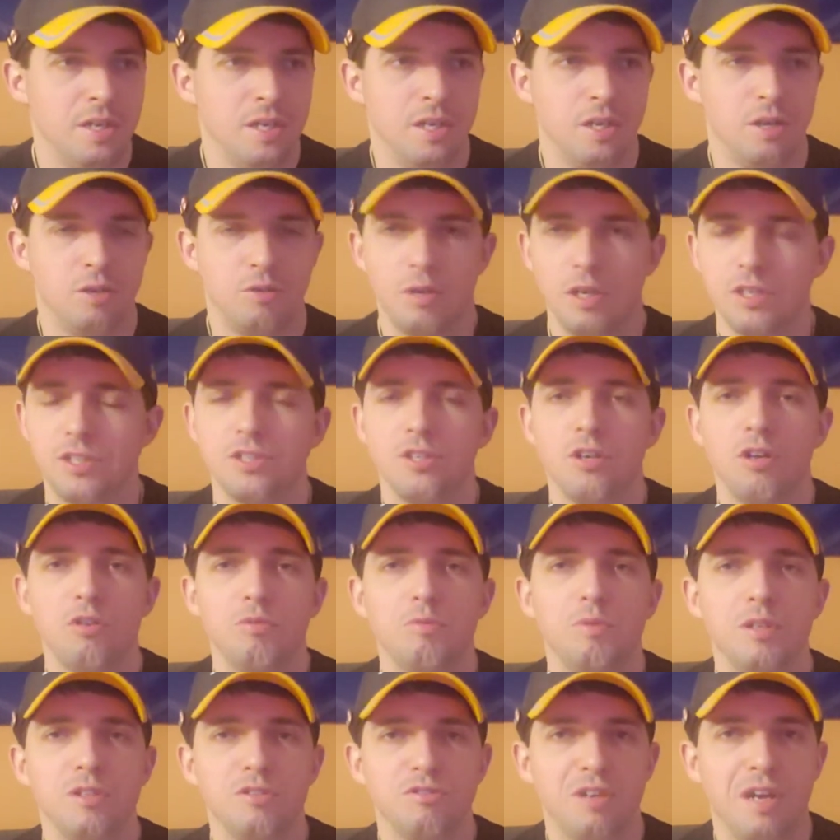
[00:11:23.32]
Russell
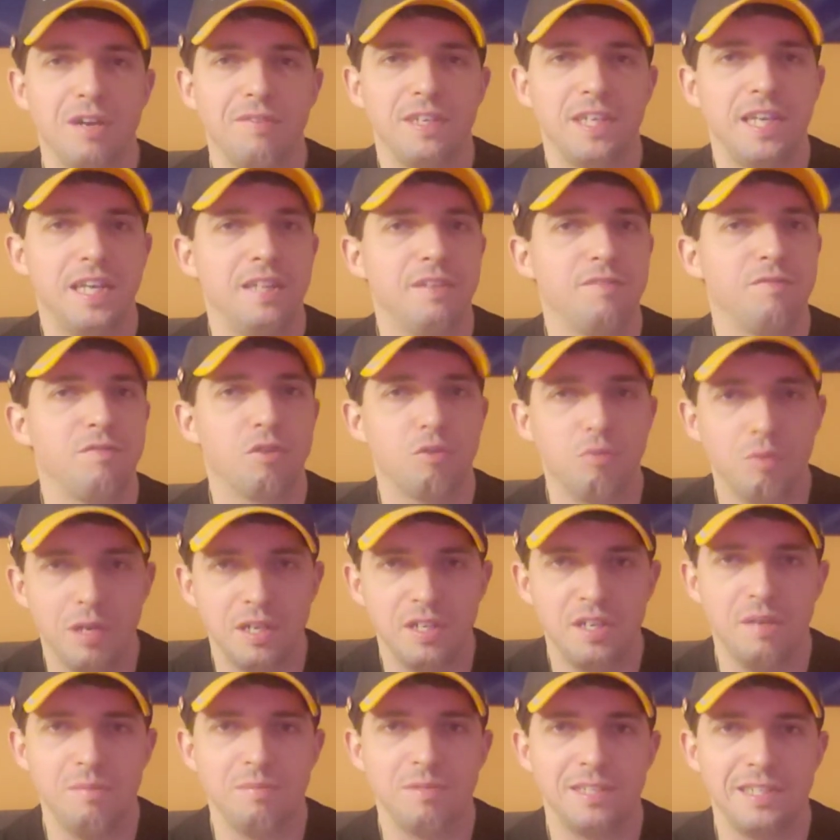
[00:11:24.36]
will drive again for
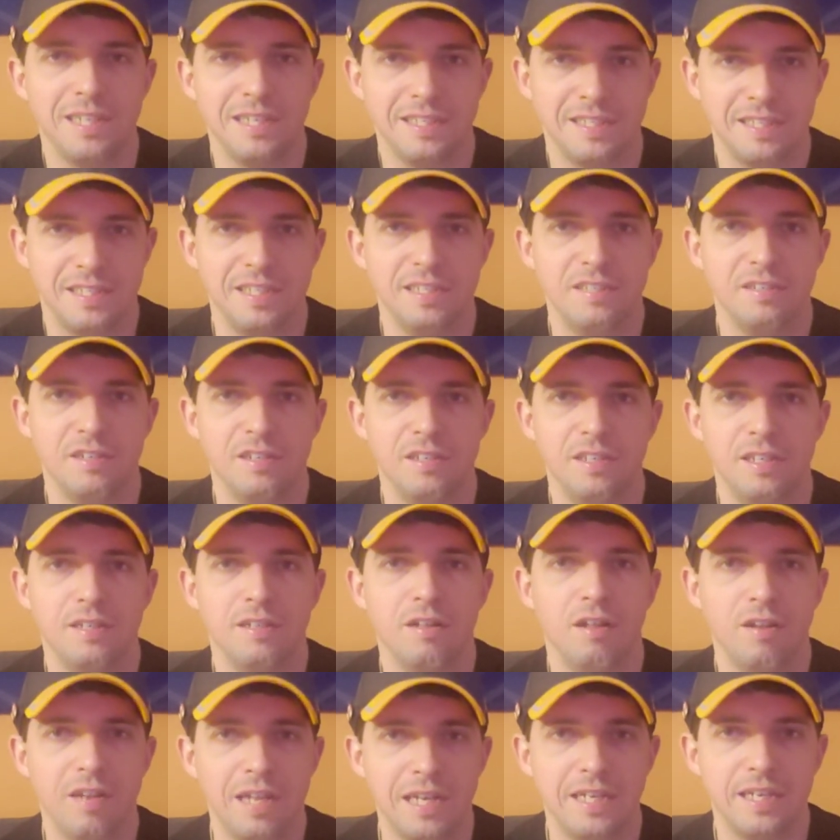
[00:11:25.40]
Williams next season in
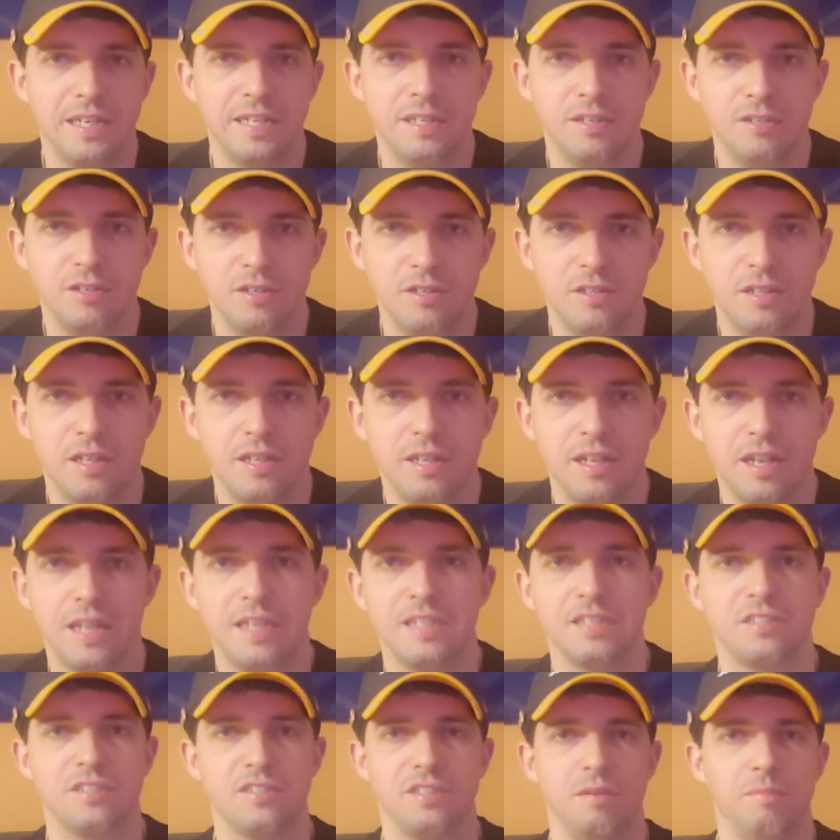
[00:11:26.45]
all likelihood,
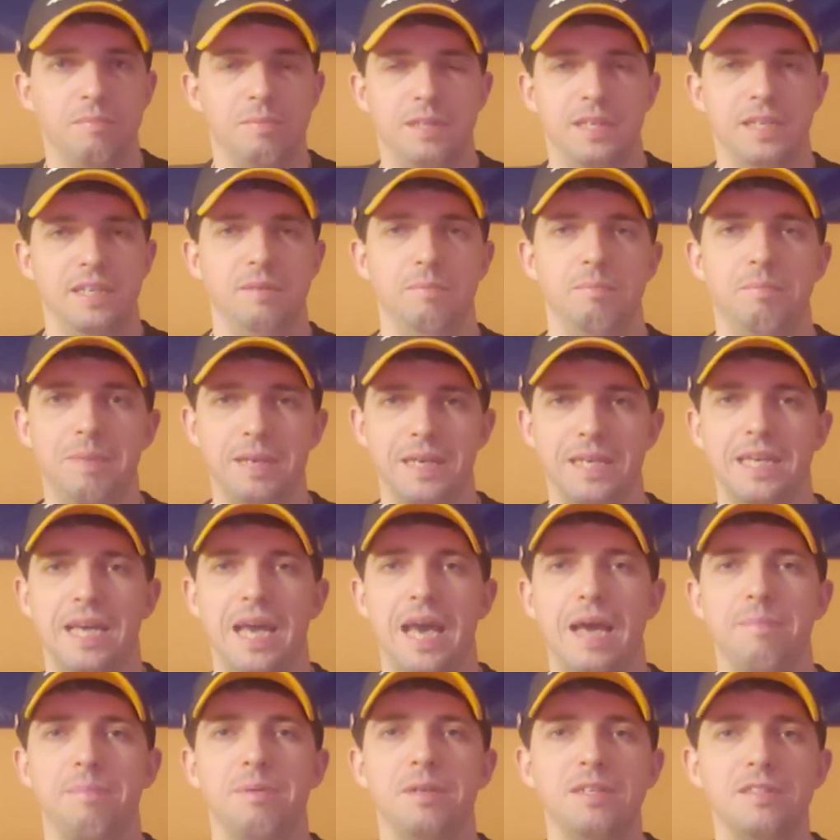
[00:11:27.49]
unless something big
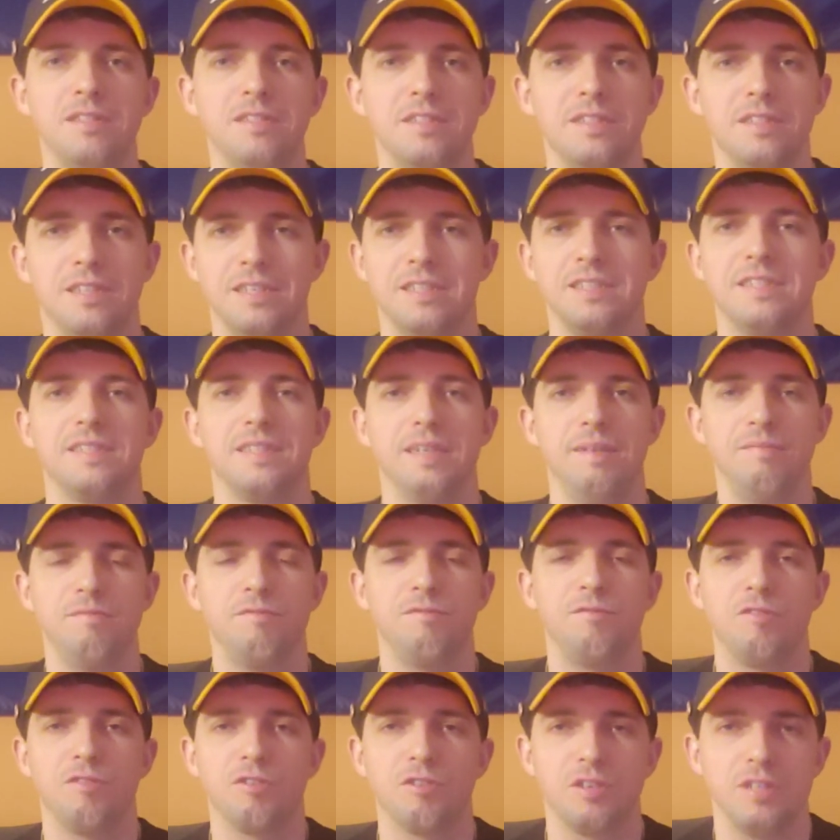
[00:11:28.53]
happens. Same
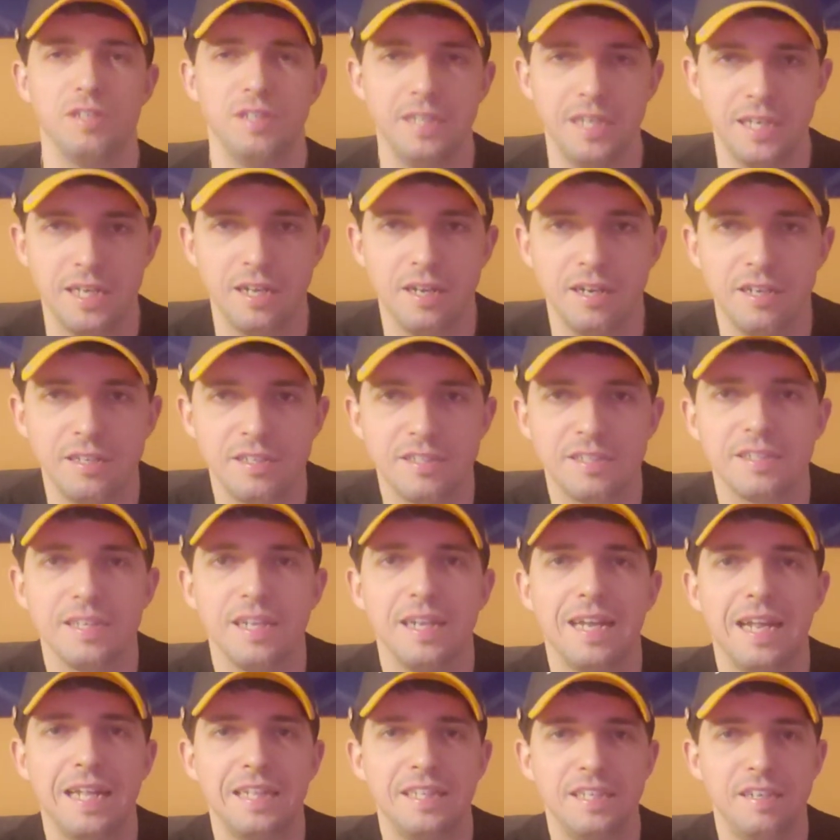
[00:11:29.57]
for Nicholas
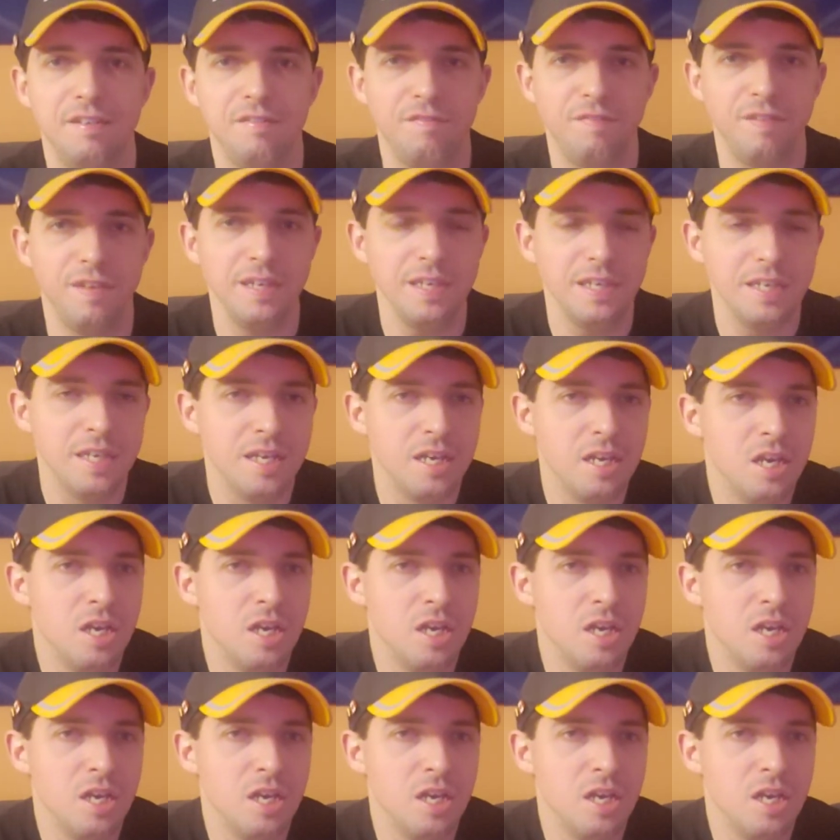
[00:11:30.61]
Latifi.